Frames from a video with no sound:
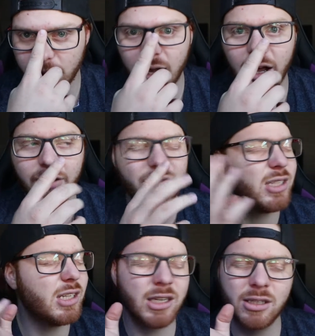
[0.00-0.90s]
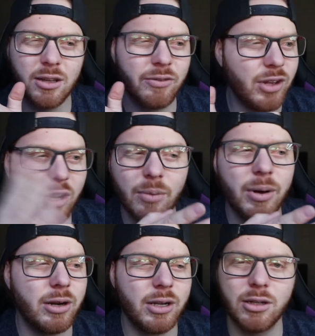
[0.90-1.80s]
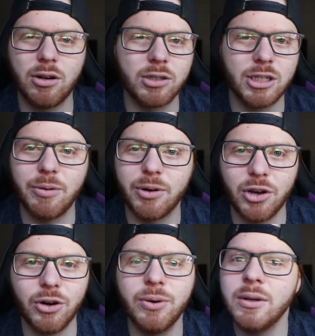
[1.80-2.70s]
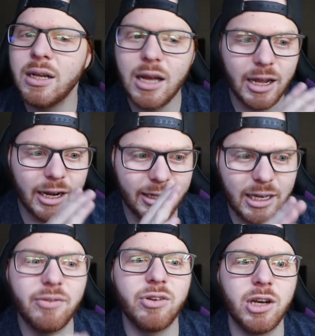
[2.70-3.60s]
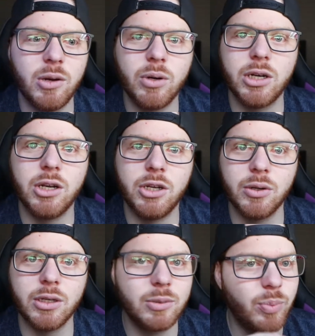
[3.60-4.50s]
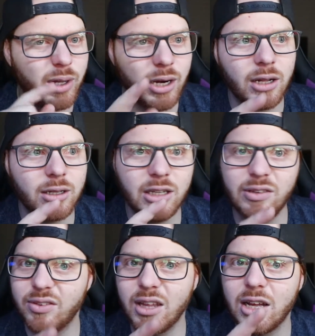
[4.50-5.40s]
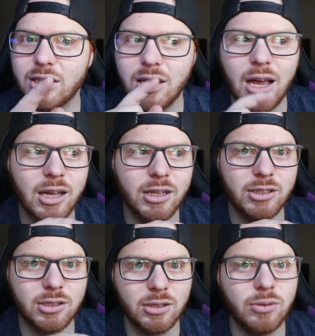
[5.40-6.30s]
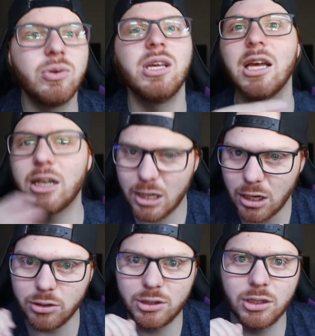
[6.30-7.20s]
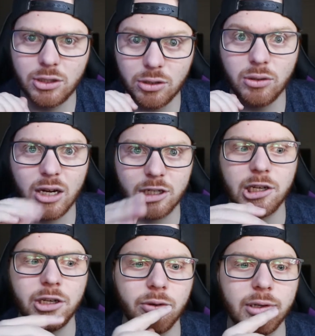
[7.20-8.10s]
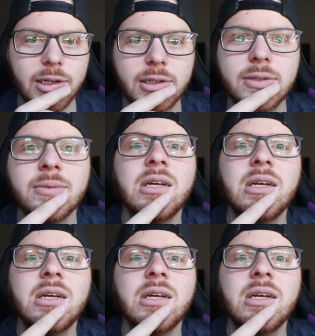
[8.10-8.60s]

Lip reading: I've seen a video about it a long time ago, and I definitely want to do it, but I'll leave that as we get closer to actually doing it.